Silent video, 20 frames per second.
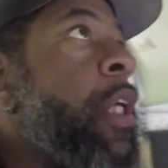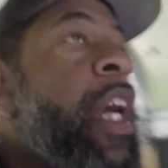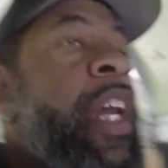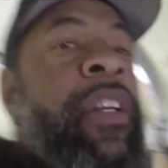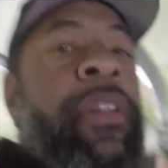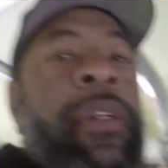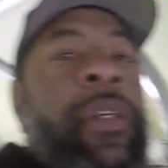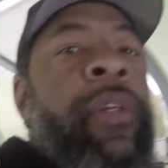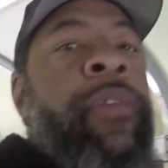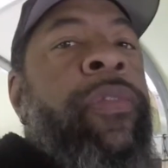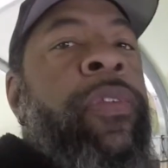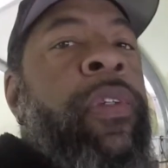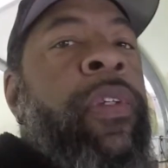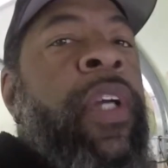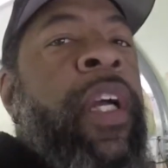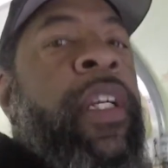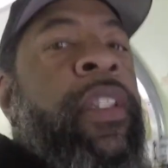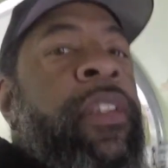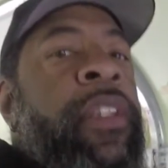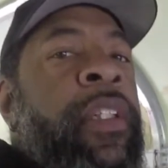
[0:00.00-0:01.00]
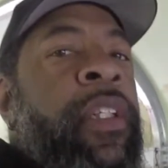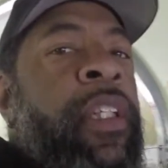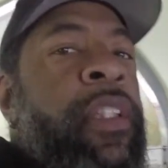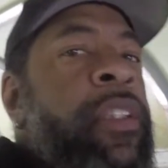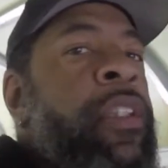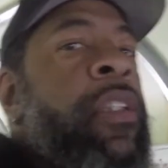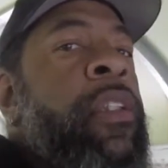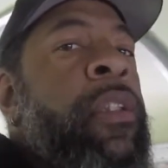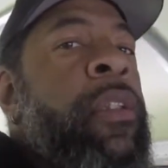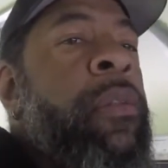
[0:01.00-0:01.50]
I don't know if you guys think
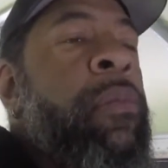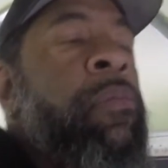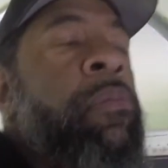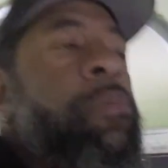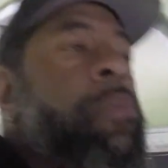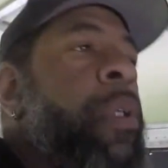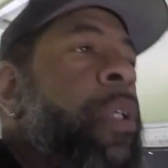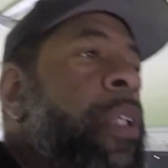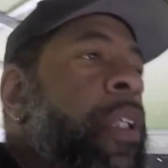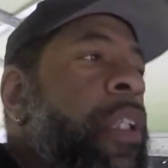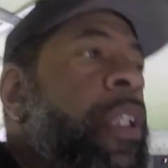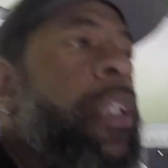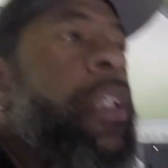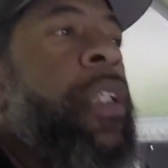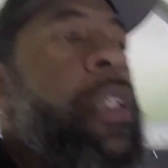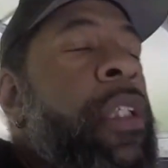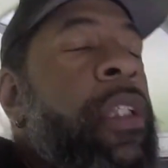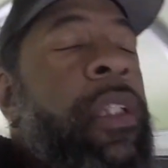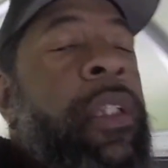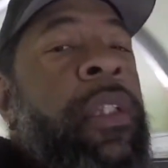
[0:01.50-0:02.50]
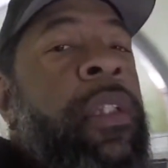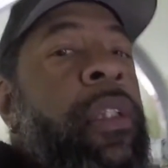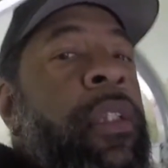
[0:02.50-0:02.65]
I should, put it in the